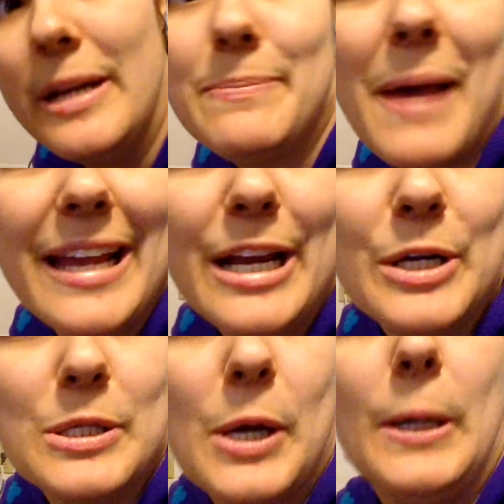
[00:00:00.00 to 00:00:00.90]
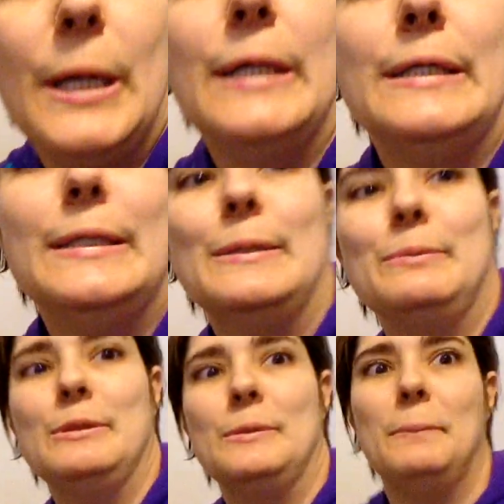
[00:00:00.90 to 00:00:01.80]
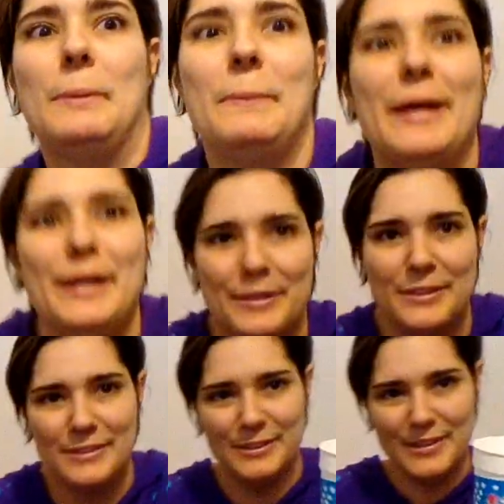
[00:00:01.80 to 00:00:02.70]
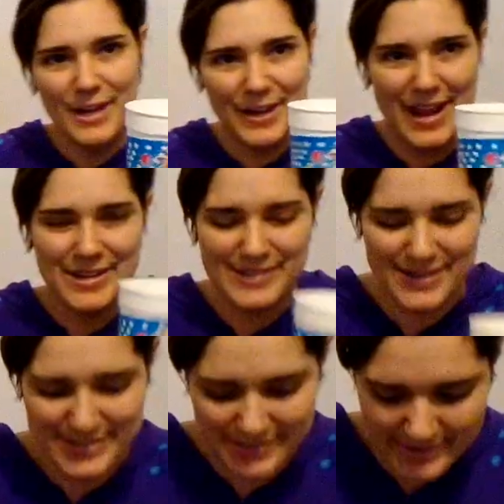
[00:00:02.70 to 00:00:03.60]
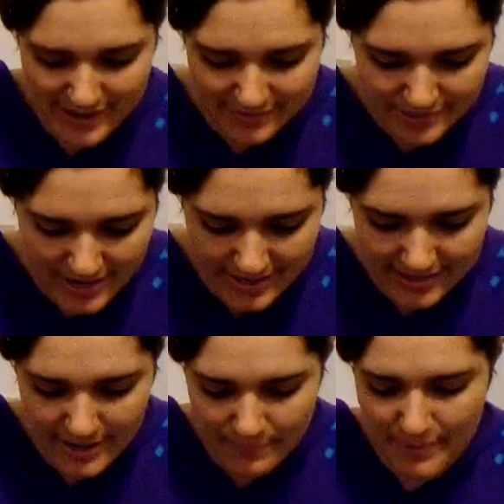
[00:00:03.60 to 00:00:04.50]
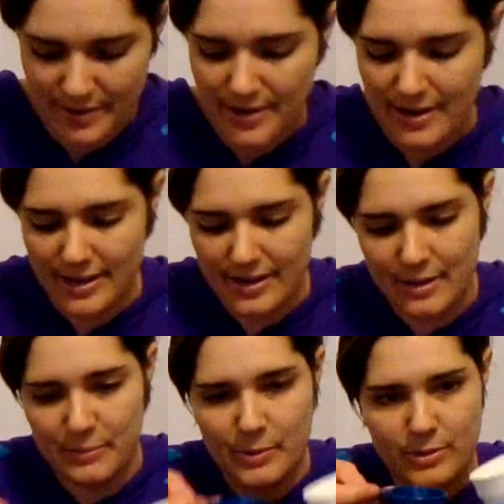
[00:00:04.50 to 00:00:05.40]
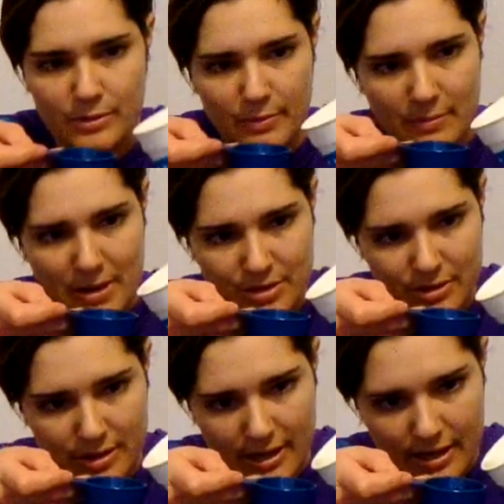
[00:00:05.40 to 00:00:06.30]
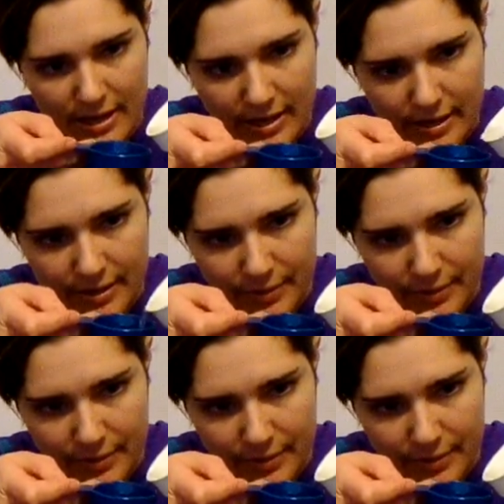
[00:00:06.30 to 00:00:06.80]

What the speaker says: but it's back here. Sorry. I'm so unprepared. Okay, so I do have a giant cup. I'm going to be measuring.